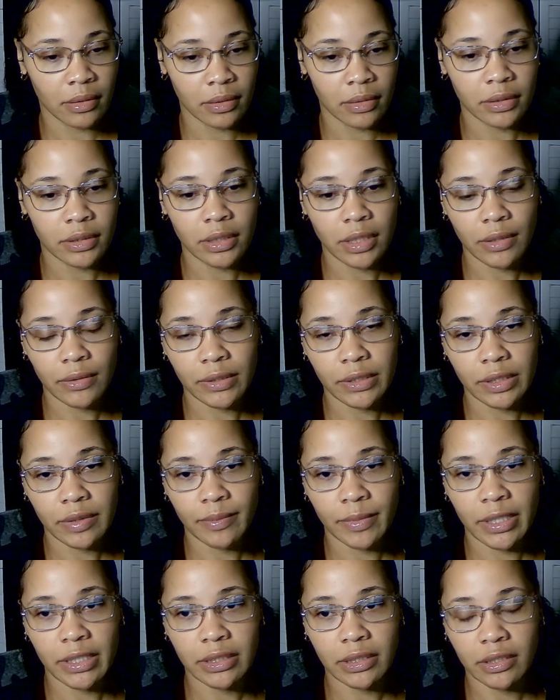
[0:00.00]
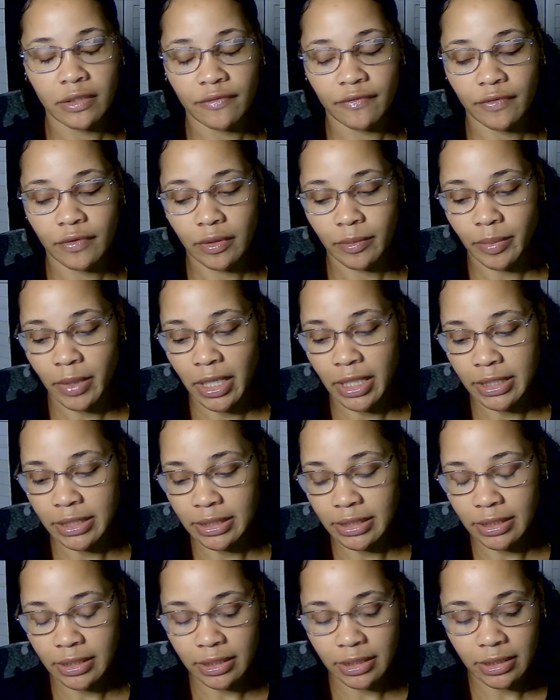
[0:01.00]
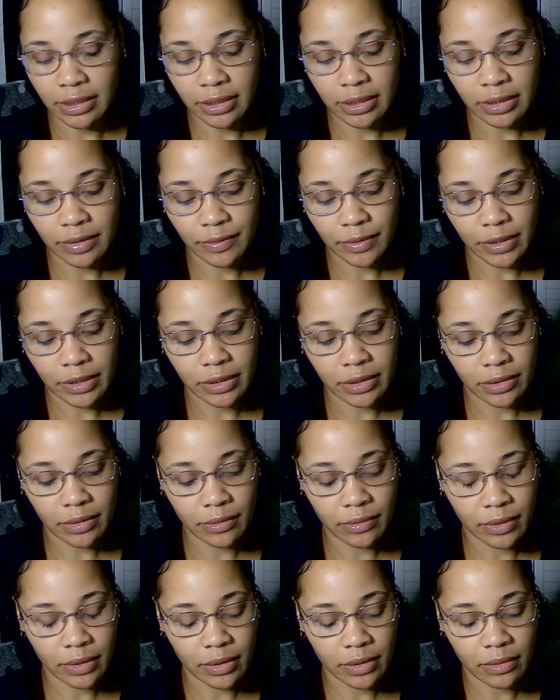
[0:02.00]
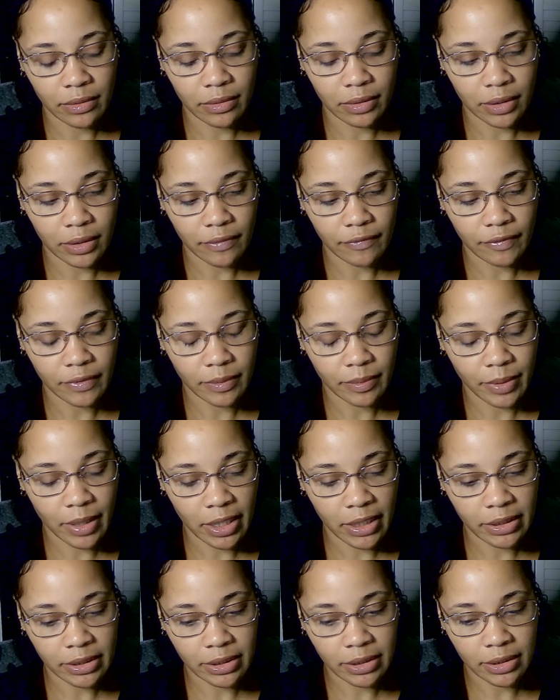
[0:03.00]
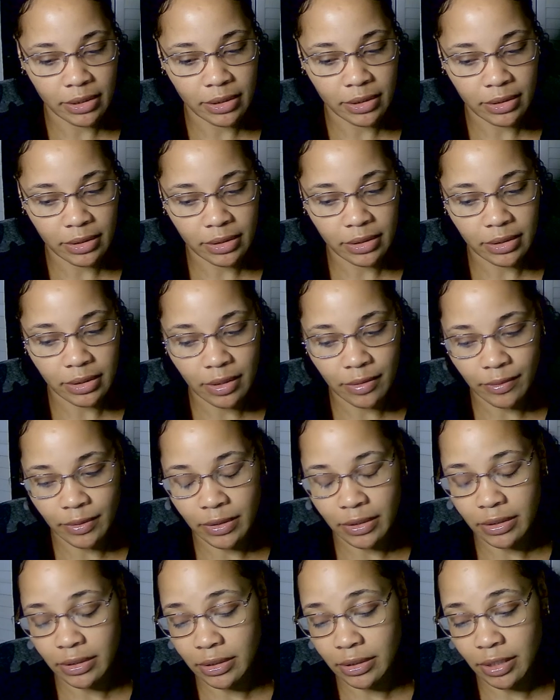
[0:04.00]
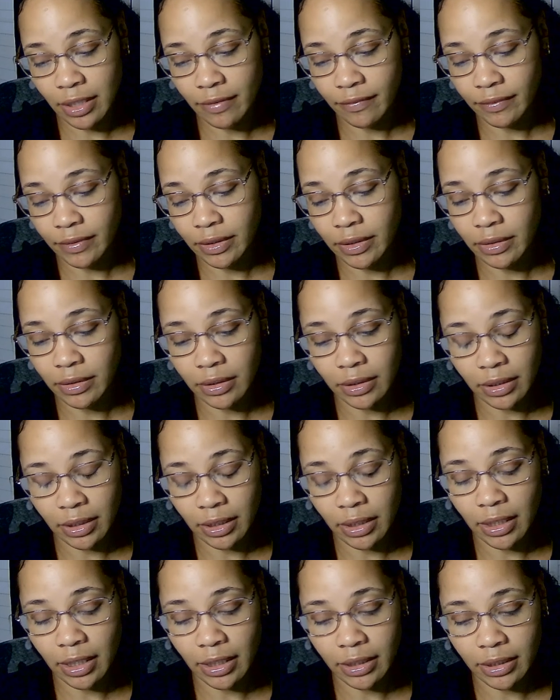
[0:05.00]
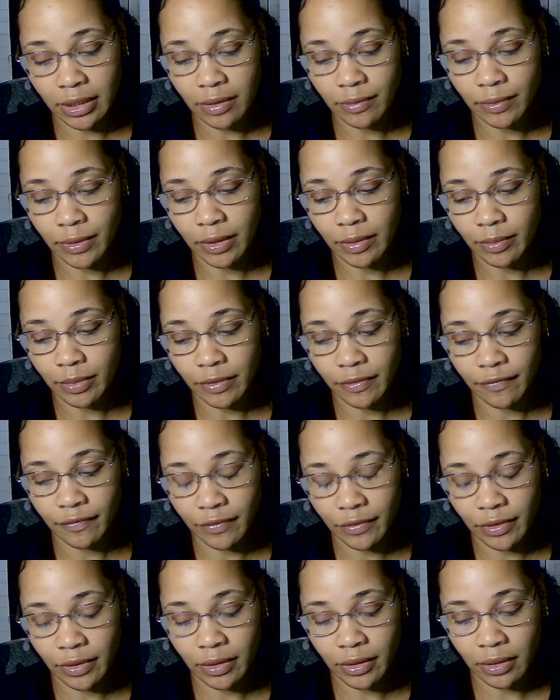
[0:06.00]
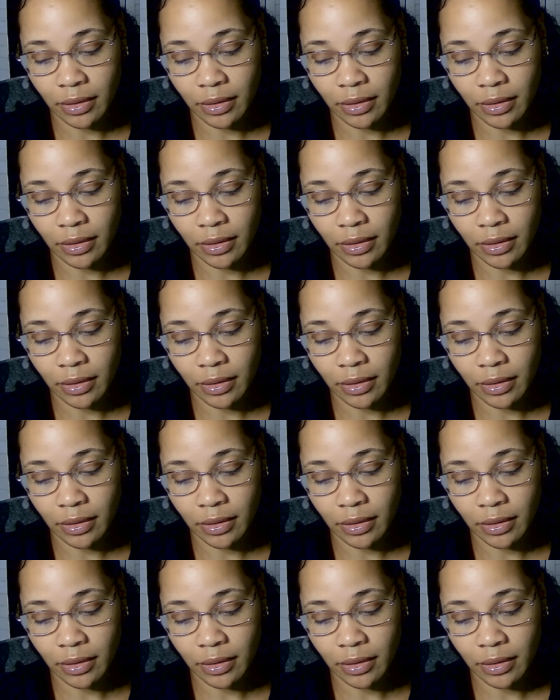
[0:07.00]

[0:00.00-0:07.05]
Show us a message for Pisces. What is going on for Pisces? Someone is definitely looking like they want to be free.